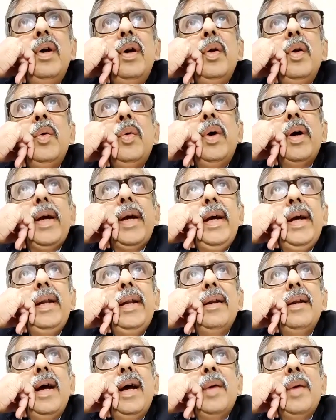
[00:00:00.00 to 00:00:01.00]
to again
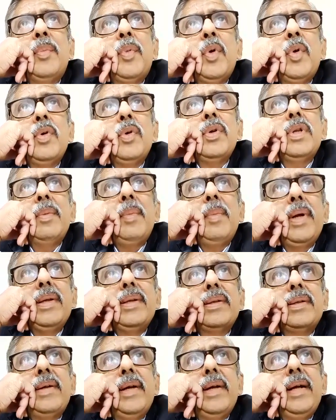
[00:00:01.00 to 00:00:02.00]
approach the
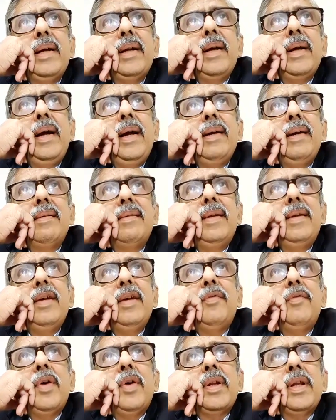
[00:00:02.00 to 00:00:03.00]
magistrate and seek
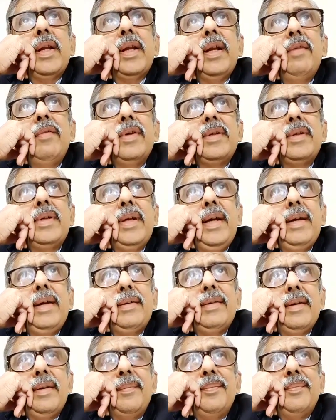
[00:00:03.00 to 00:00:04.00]
further
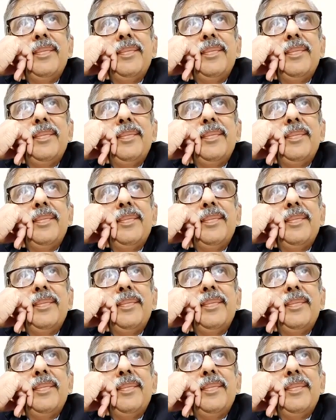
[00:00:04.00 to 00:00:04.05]
investigation,